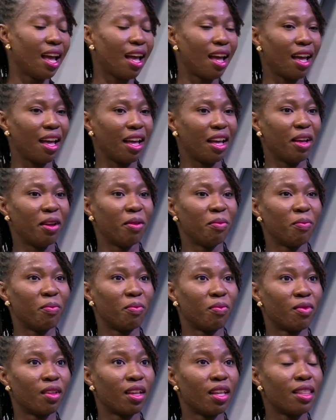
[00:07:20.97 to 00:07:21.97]

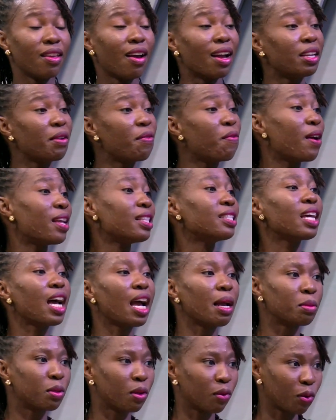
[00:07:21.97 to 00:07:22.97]
there are different
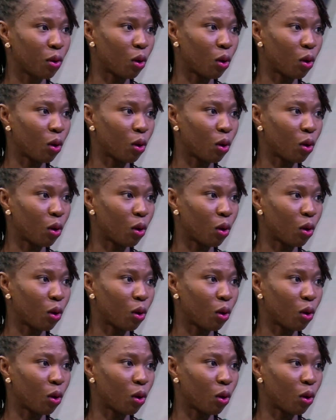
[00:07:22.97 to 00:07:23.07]
types of